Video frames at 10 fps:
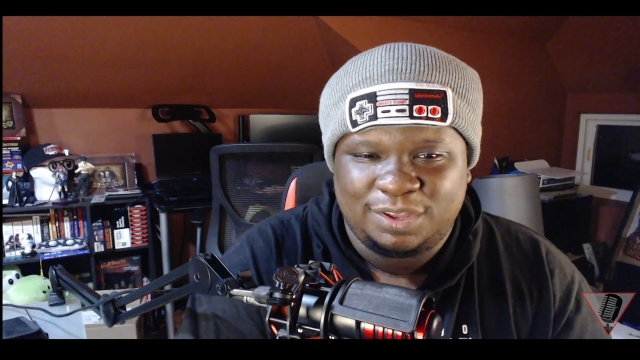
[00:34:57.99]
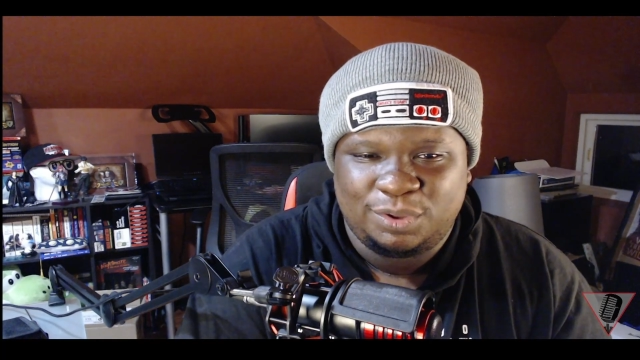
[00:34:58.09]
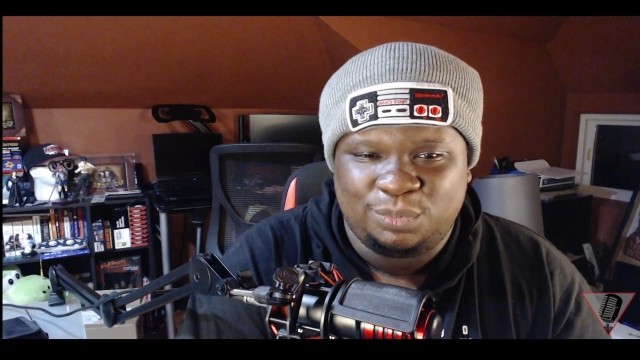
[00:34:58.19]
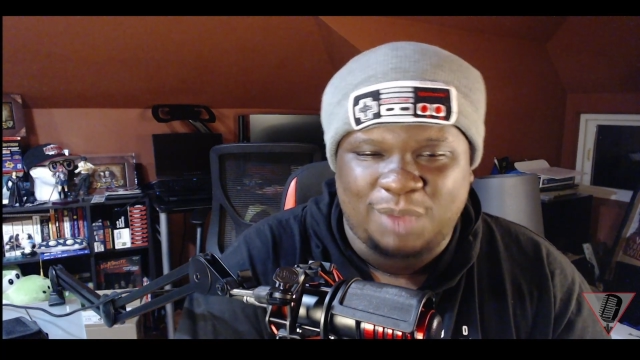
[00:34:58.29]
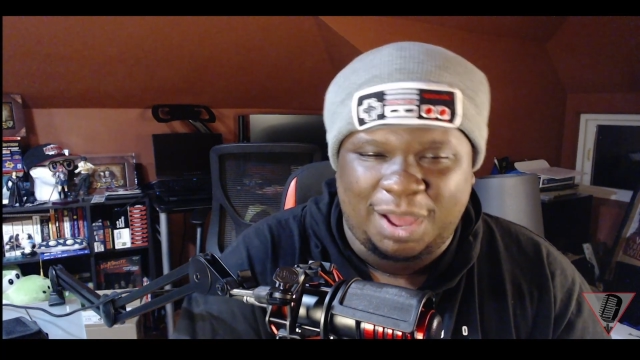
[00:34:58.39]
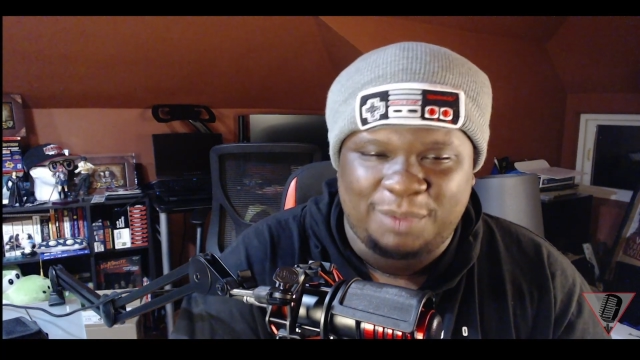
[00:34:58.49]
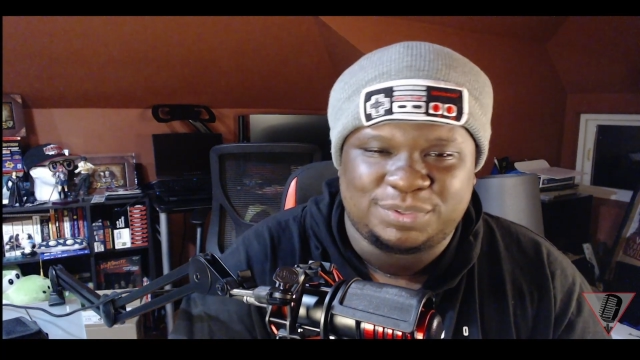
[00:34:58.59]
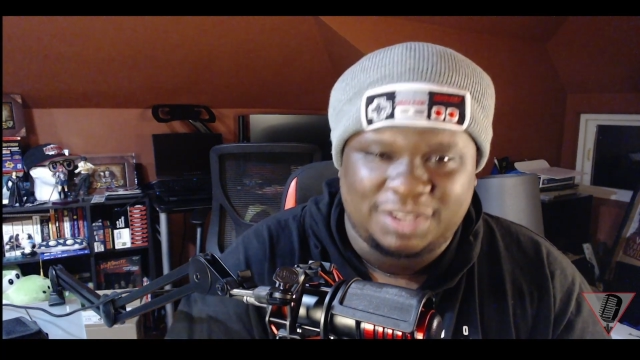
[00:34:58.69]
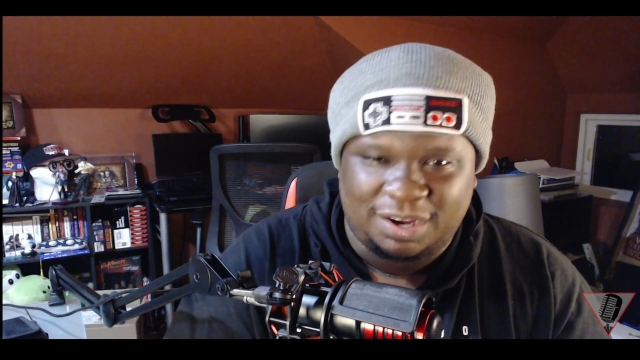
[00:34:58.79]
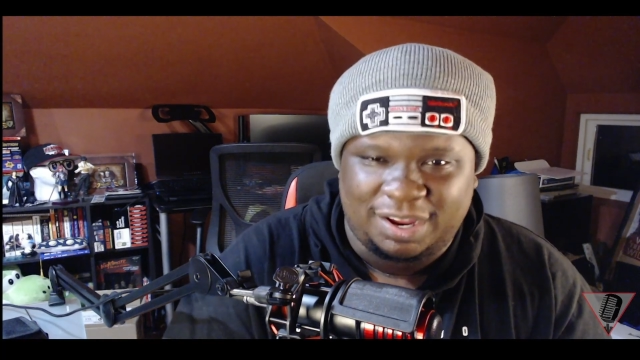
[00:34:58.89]
who I won't
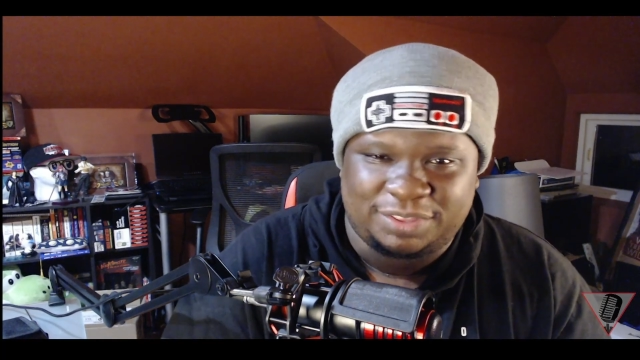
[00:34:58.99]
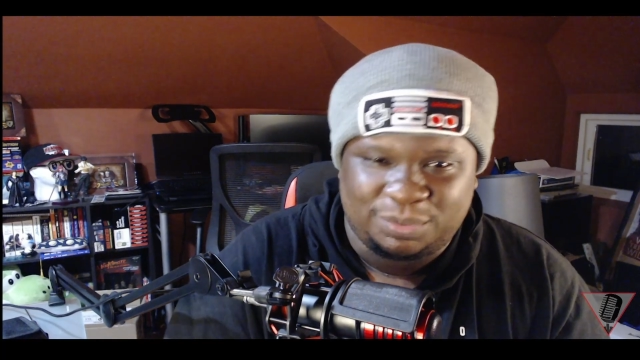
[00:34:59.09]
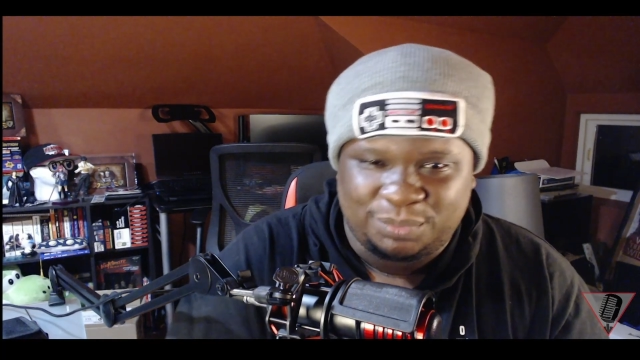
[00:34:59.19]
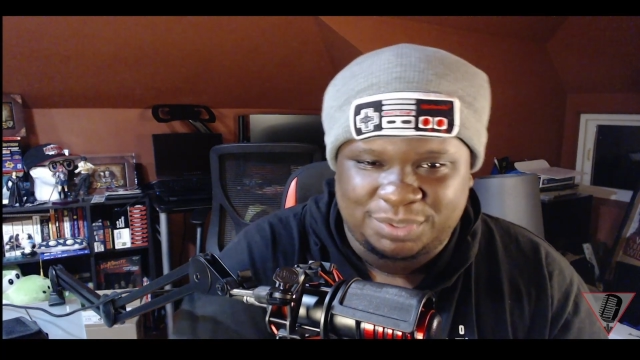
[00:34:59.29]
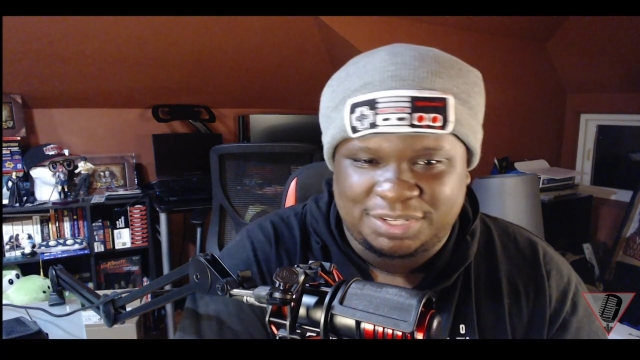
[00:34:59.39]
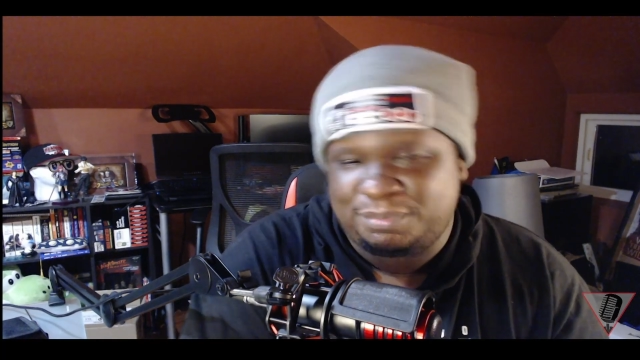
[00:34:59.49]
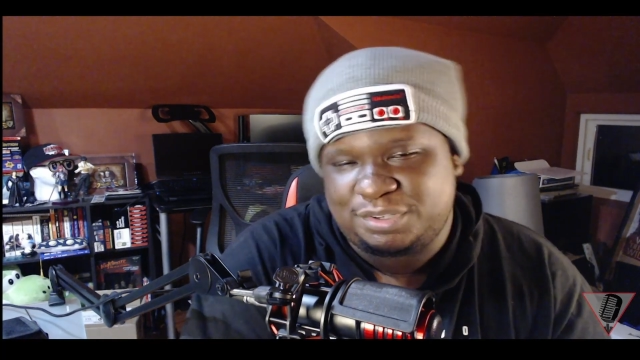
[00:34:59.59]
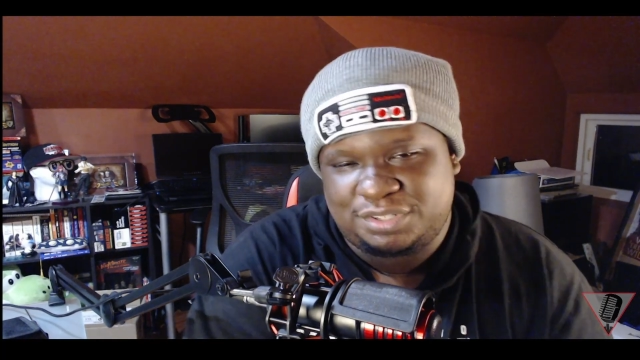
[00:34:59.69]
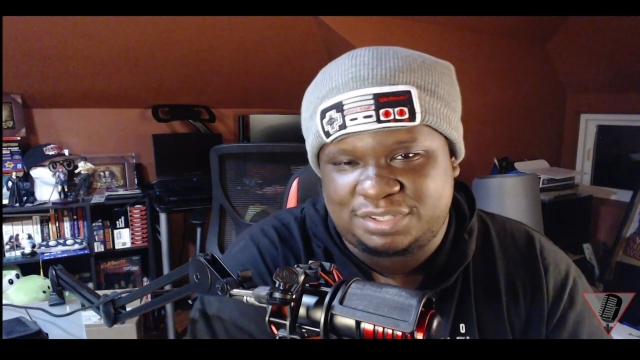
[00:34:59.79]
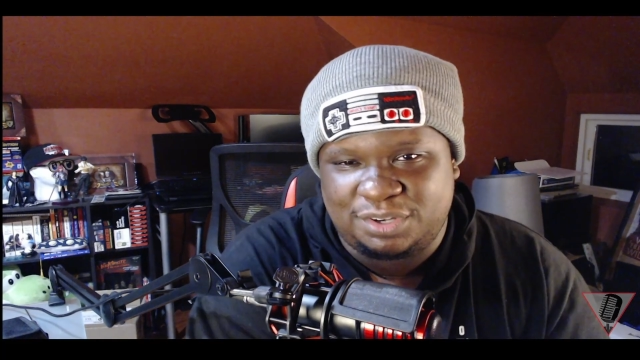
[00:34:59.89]
say are at their wits' end, but
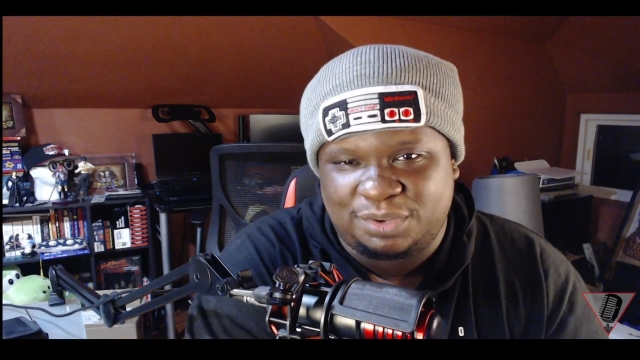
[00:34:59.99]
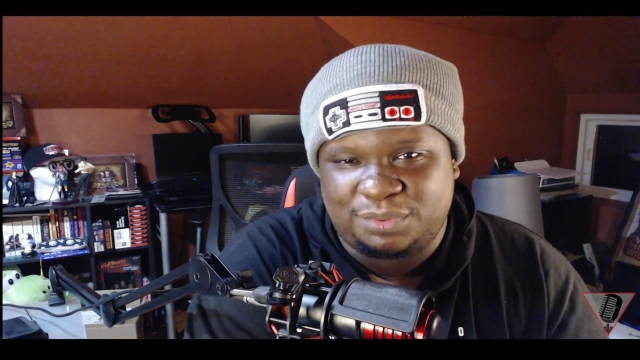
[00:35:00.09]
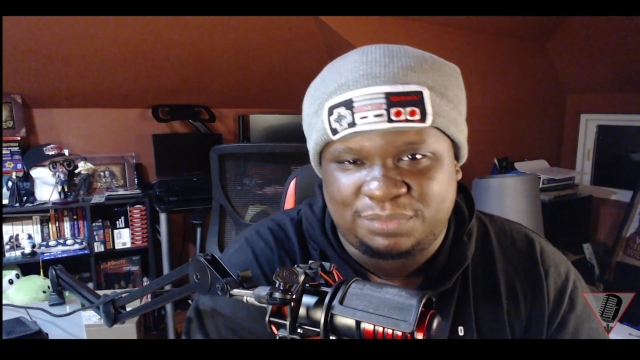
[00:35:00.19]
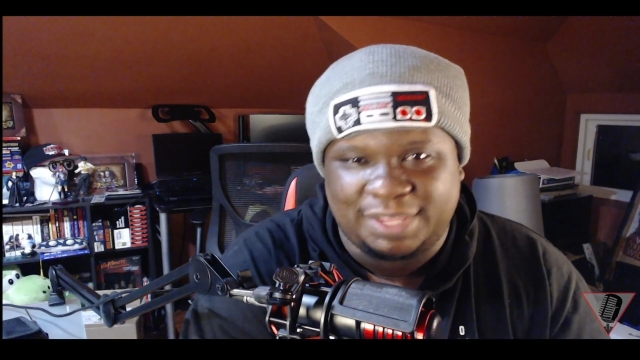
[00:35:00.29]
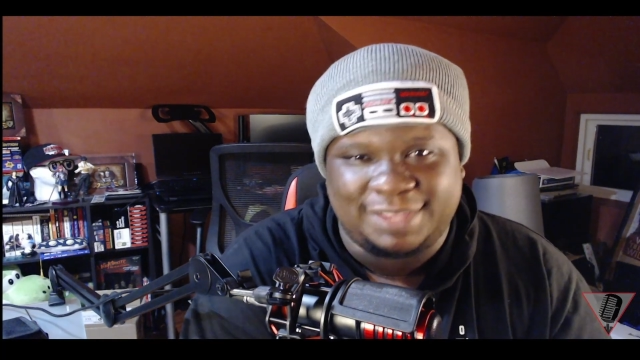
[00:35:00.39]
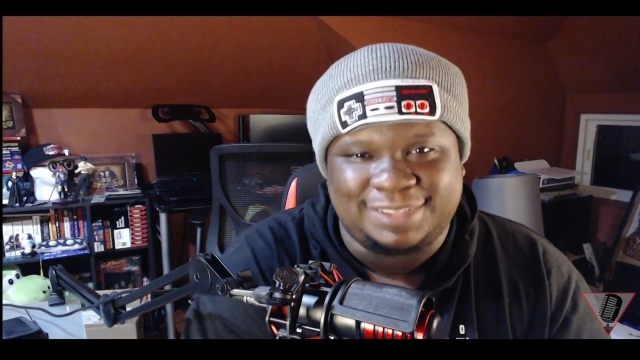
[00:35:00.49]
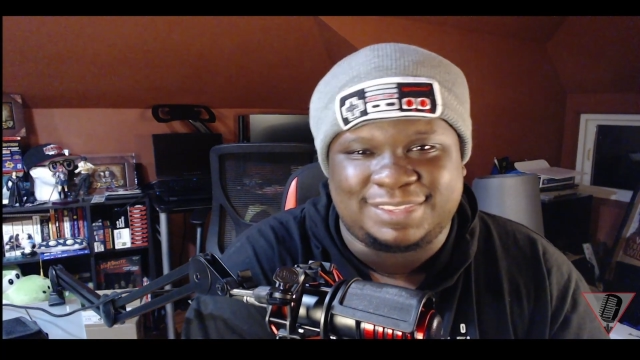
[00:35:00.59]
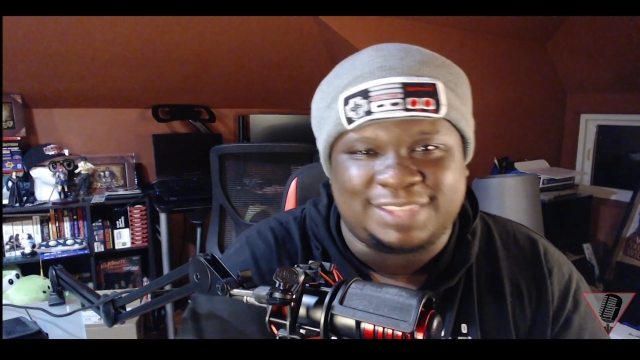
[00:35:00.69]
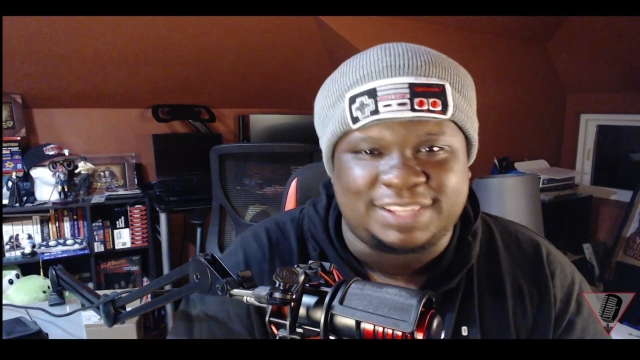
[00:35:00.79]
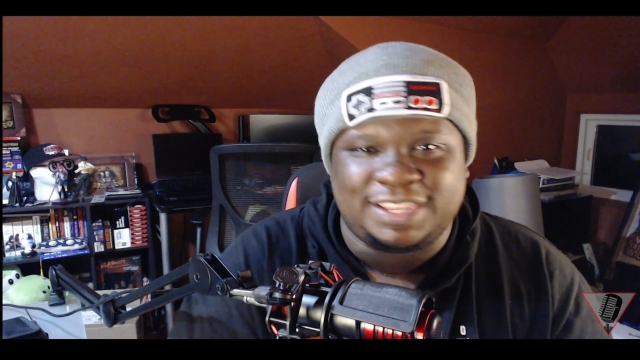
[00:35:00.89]
just, they
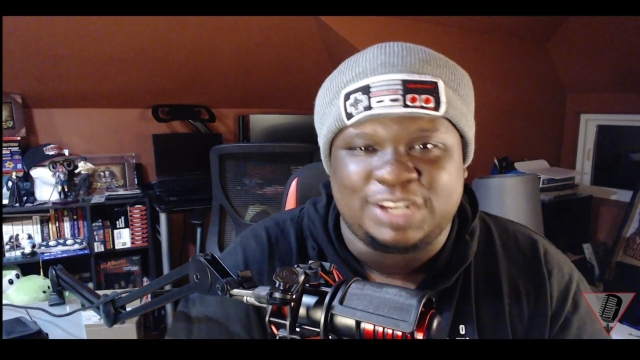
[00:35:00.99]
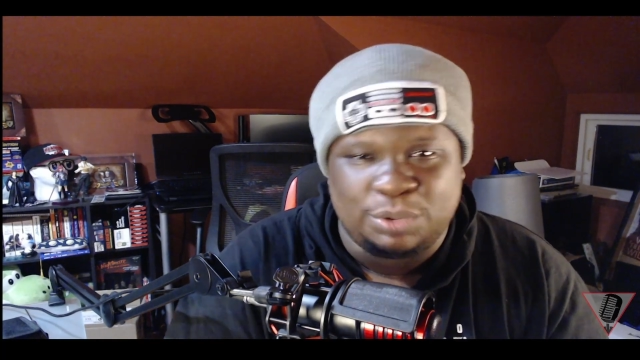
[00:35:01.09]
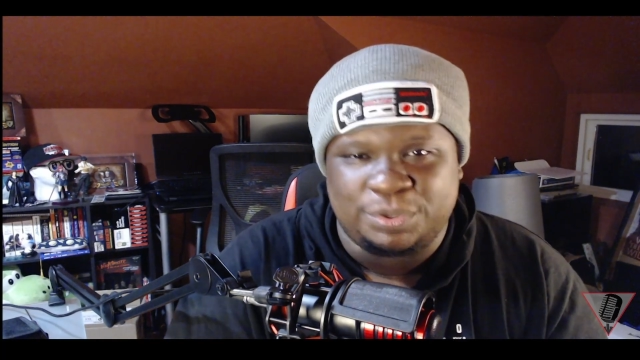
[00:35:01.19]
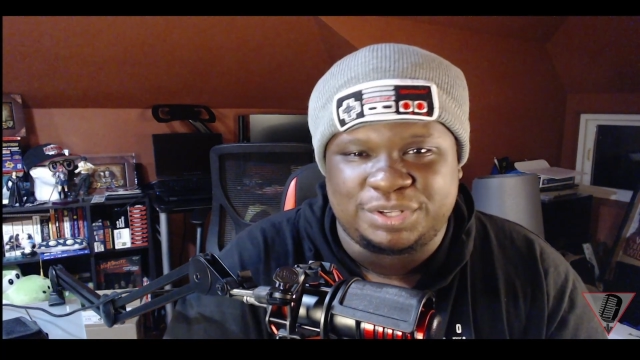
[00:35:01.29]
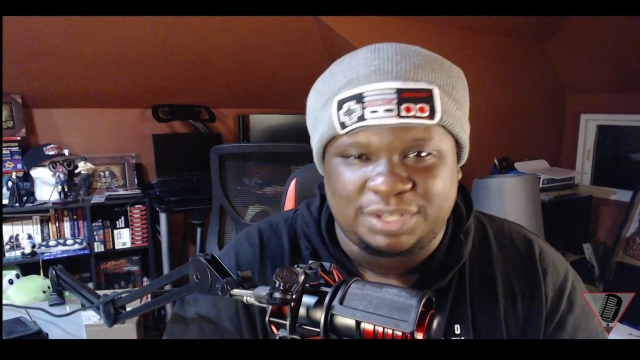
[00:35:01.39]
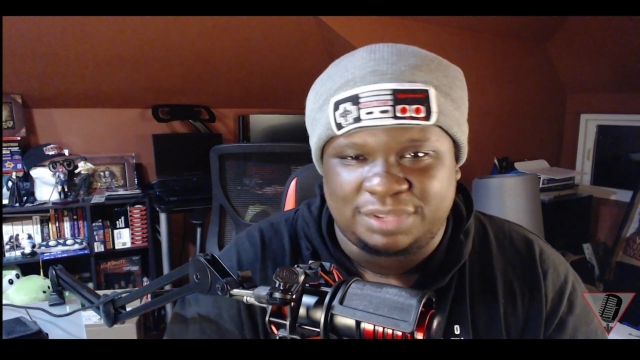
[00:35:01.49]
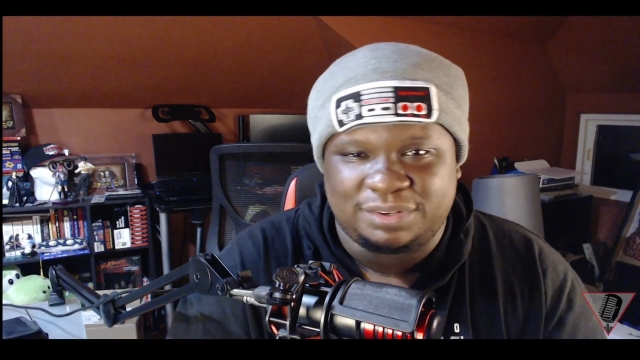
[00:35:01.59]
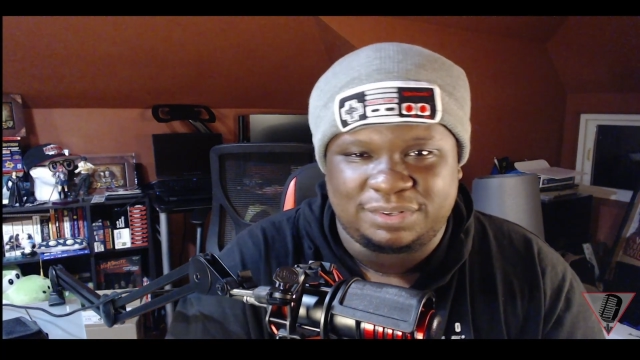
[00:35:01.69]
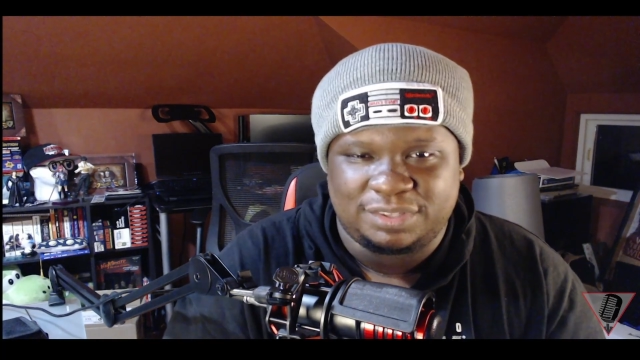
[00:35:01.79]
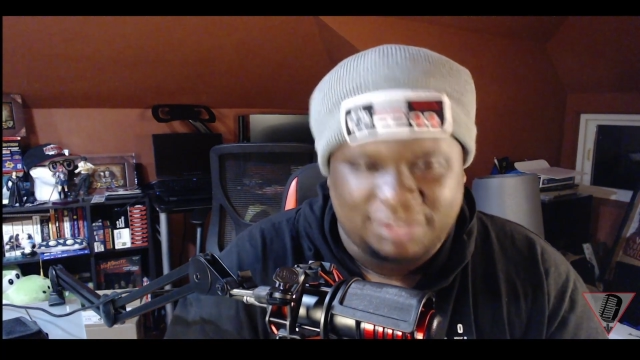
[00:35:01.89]
think they know each
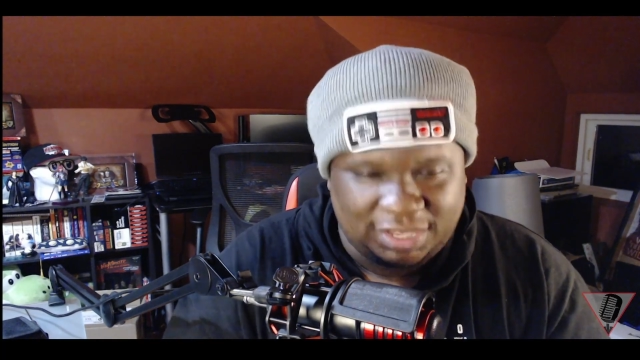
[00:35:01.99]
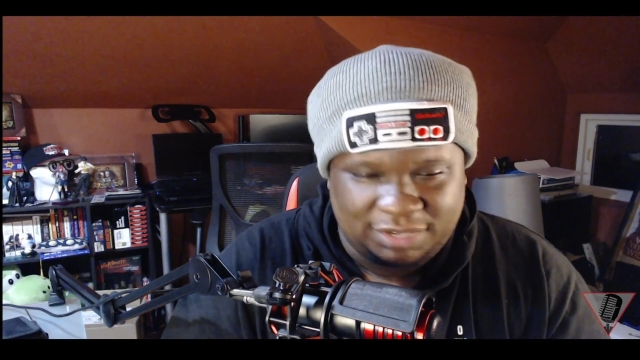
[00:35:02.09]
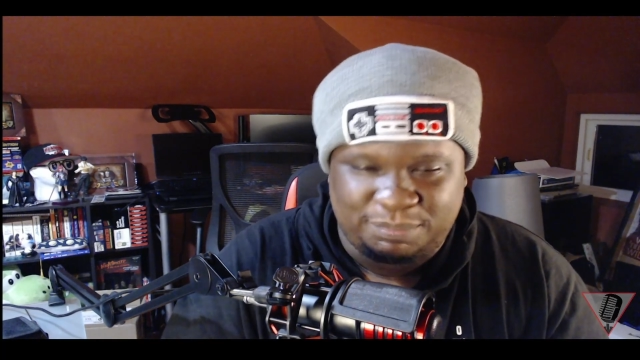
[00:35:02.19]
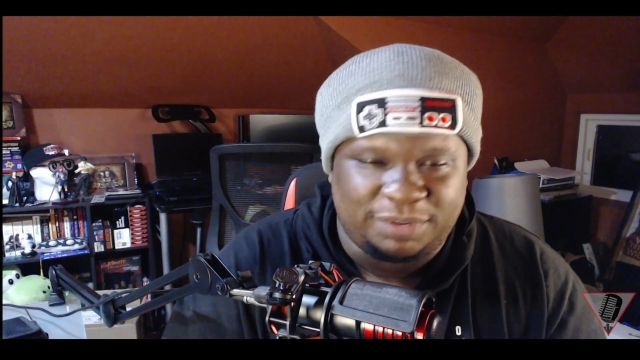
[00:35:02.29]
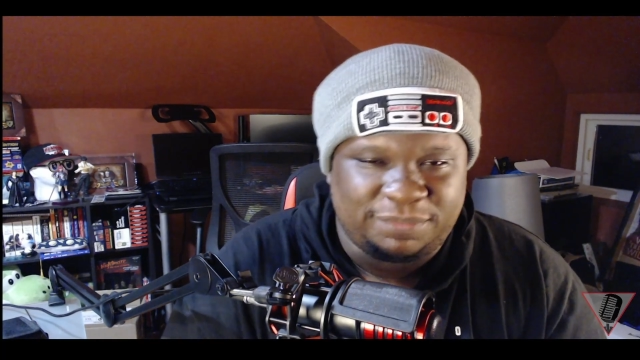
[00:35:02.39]
other can benefit